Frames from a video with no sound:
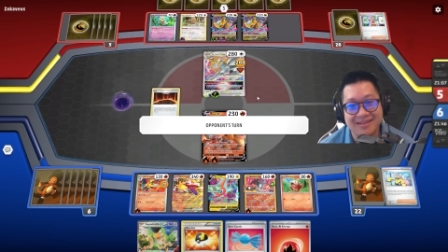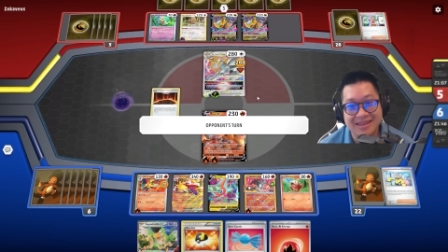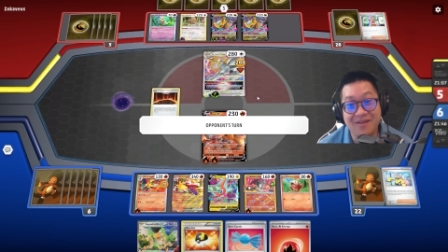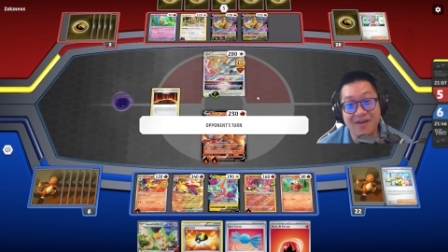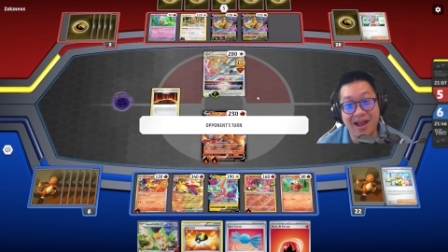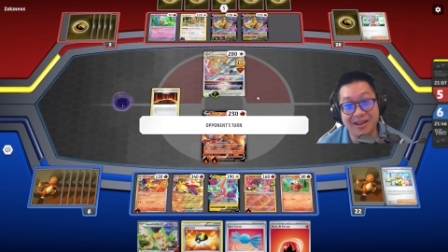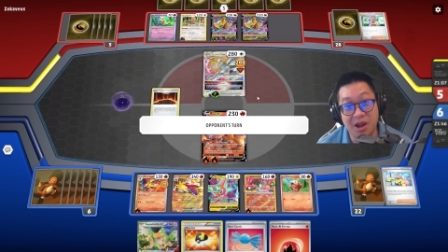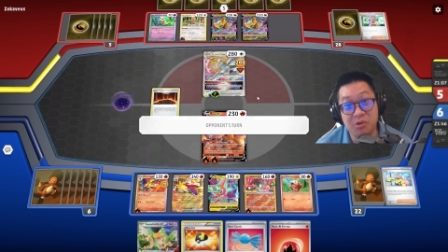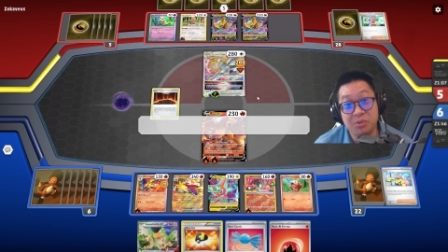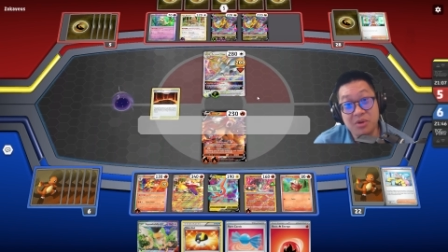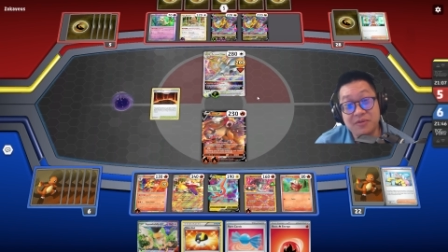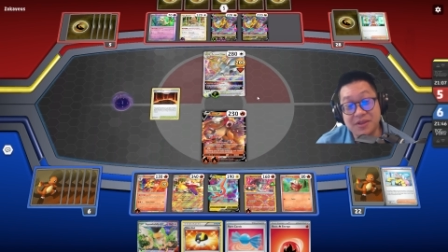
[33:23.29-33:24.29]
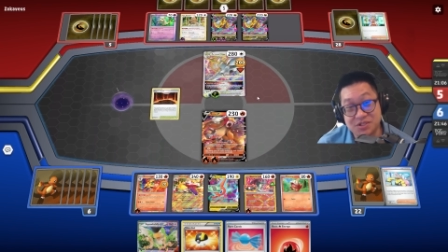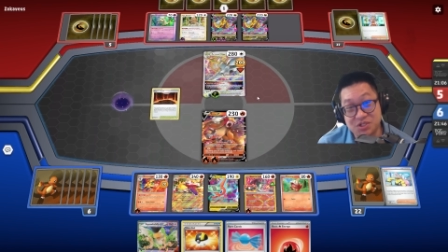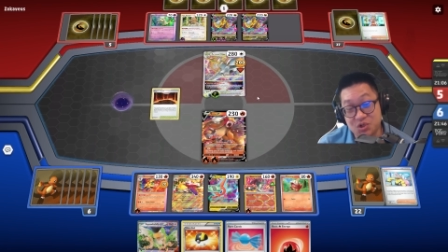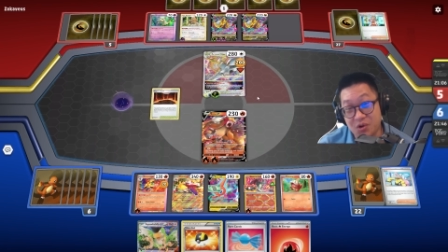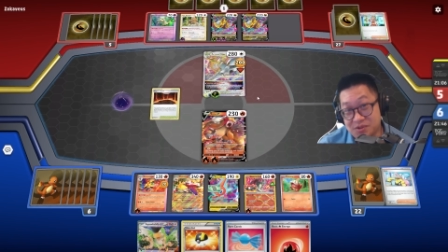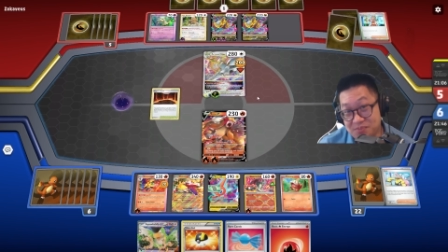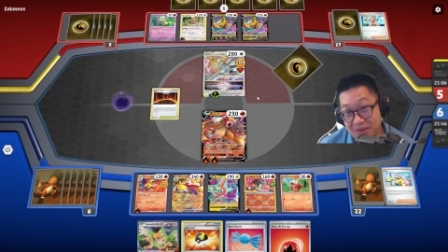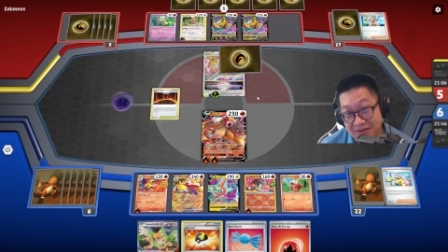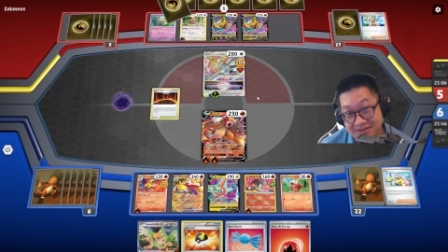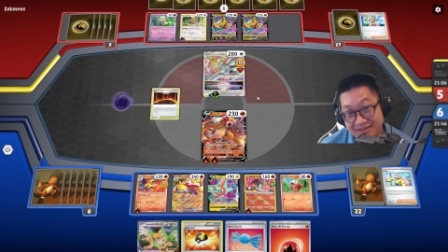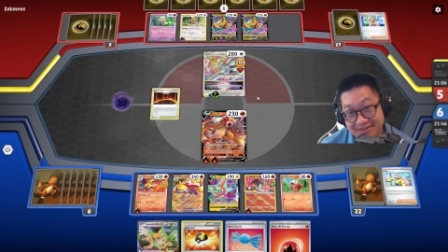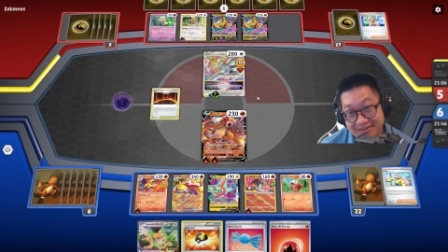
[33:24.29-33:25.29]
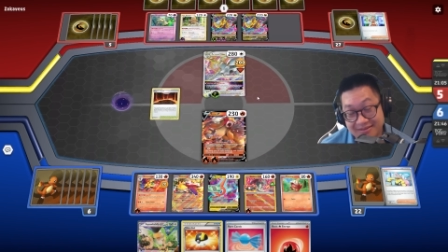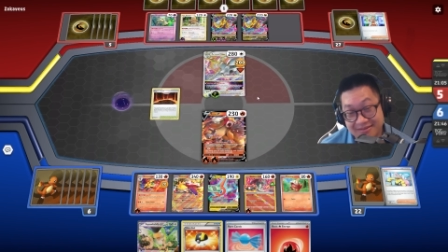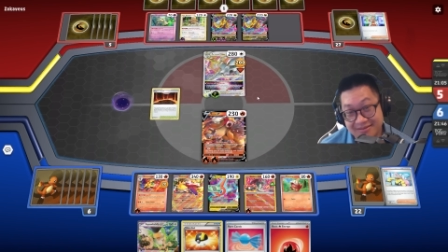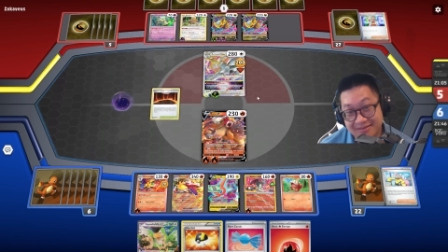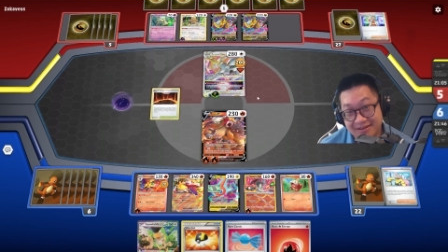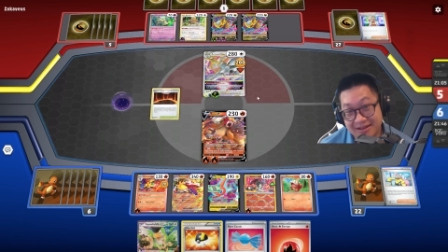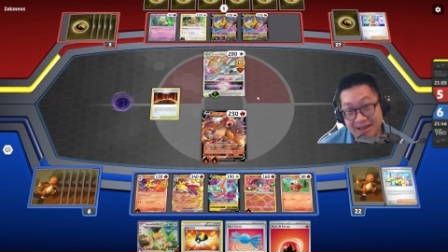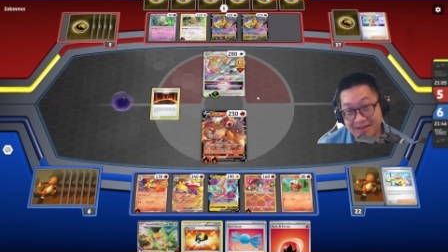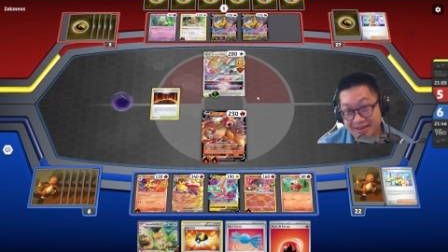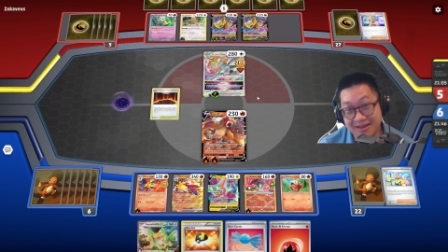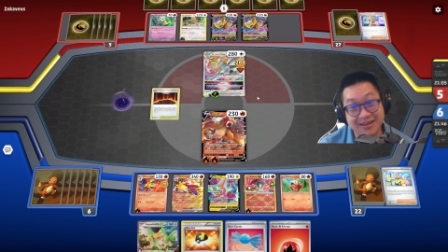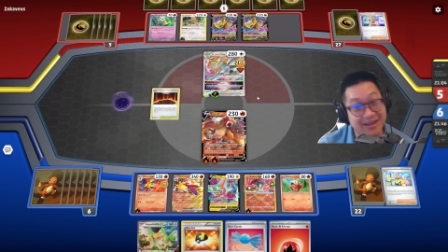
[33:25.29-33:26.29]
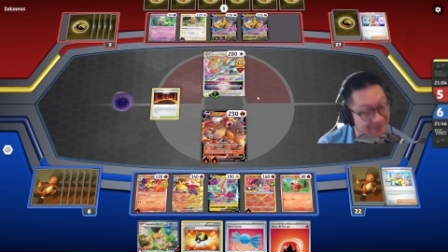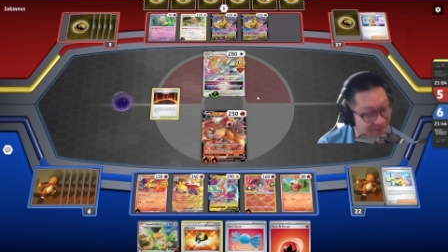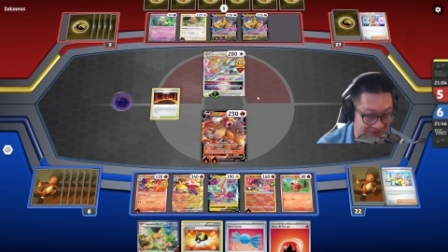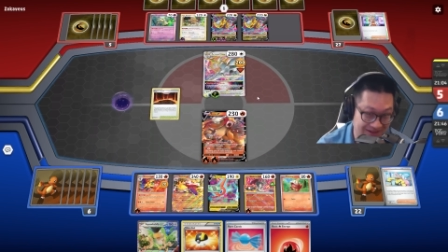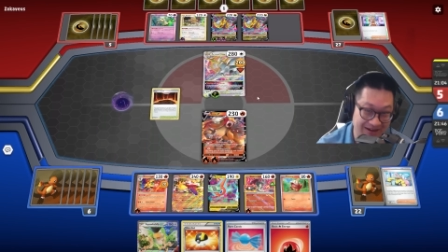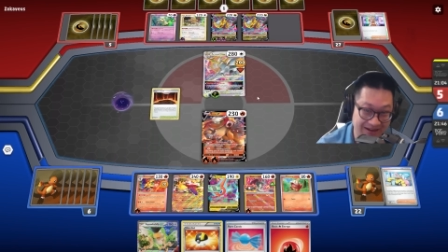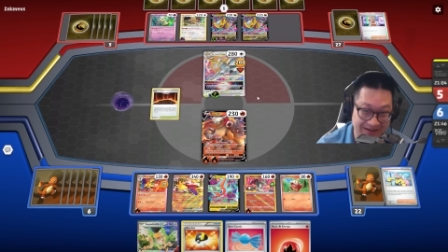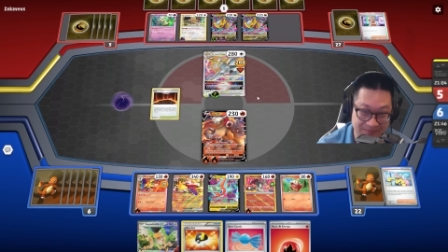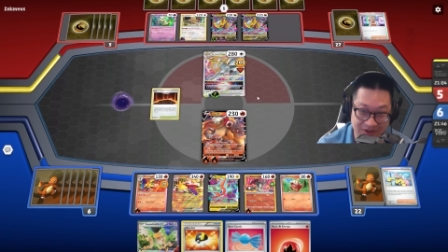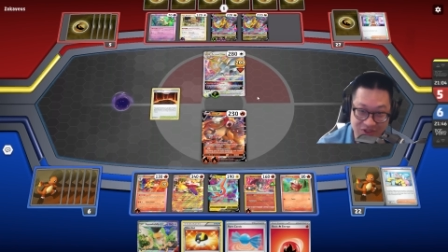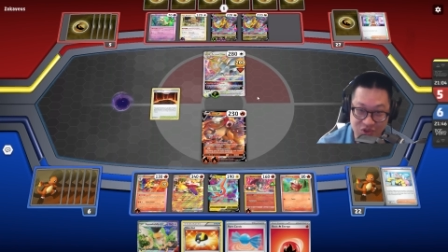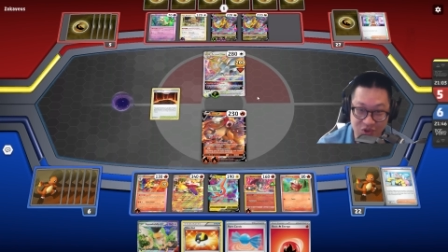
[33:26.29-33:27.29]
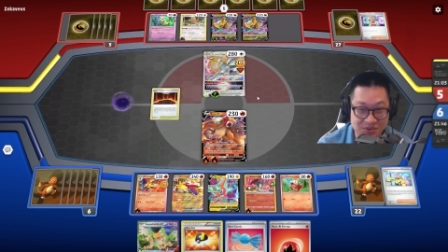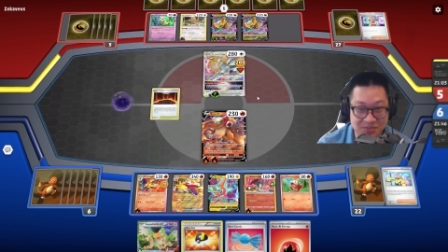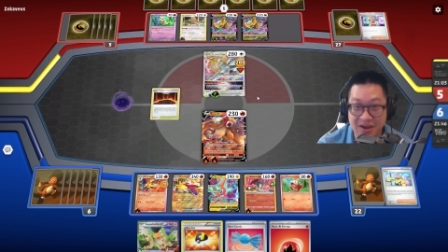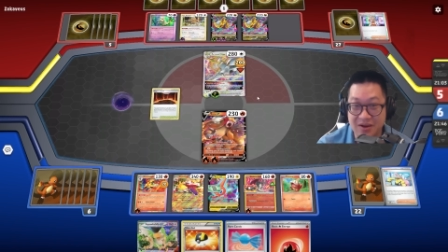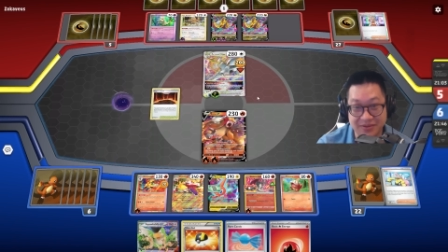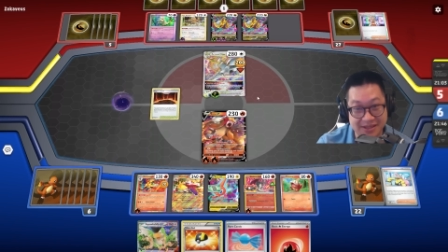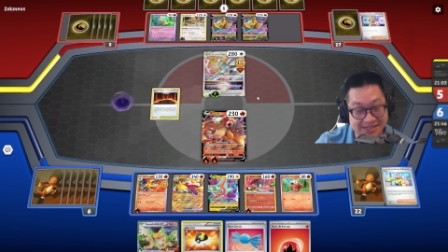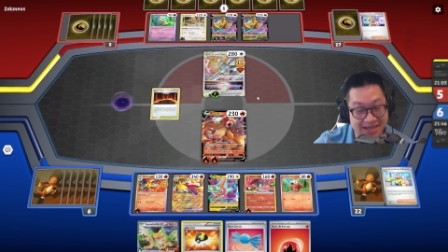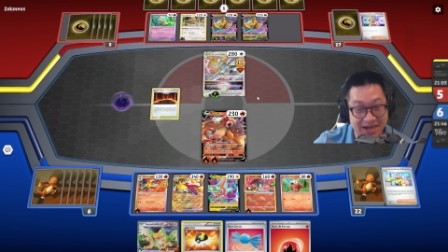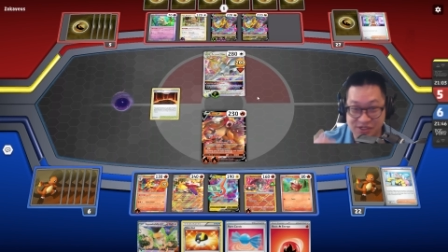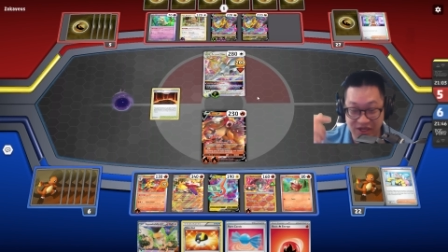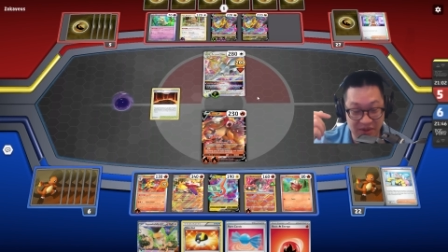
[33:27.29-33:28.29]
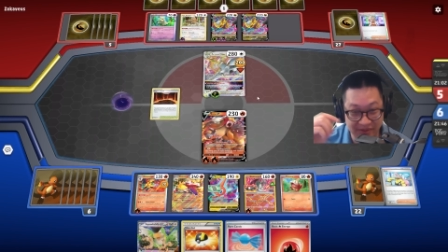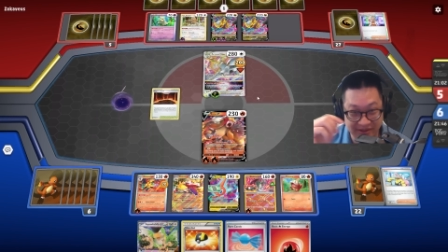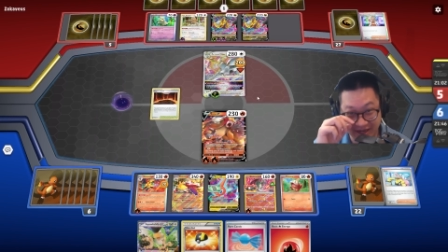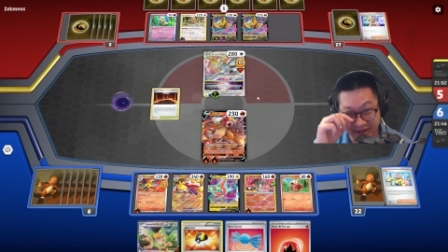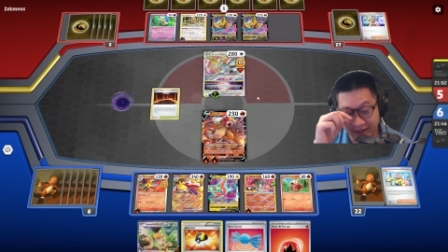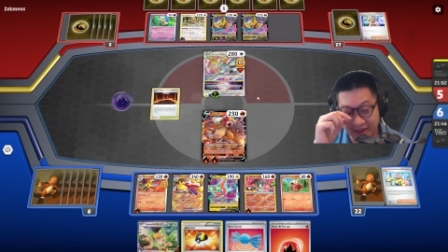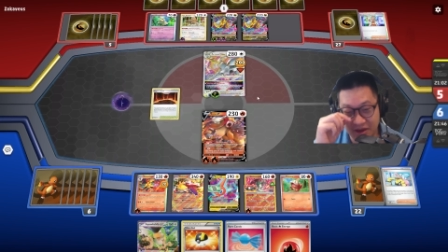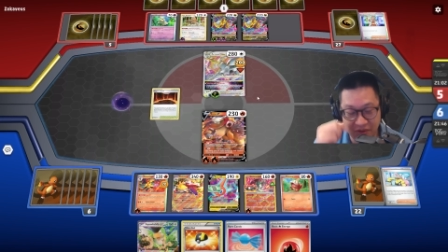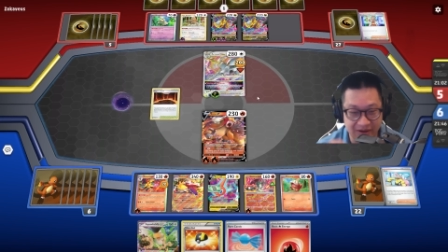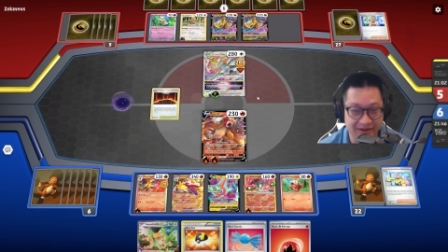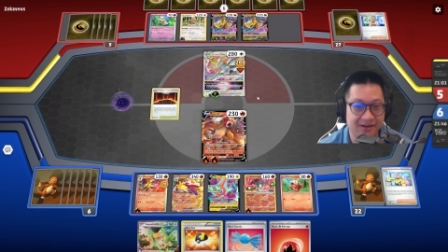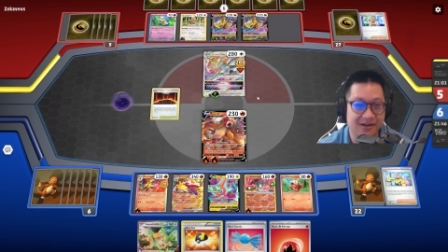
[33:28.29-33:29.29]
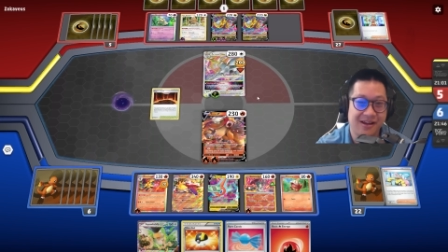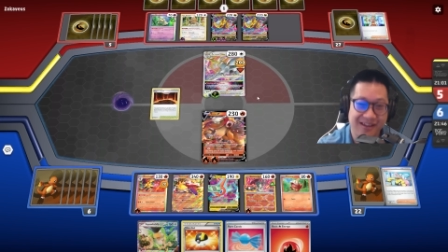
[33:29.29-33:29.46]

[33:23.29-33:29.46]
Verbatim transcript: Now, I, I removed this Choice Belt. And I did that for thinning, but Choice Belt doesn't actually help with take a KO here.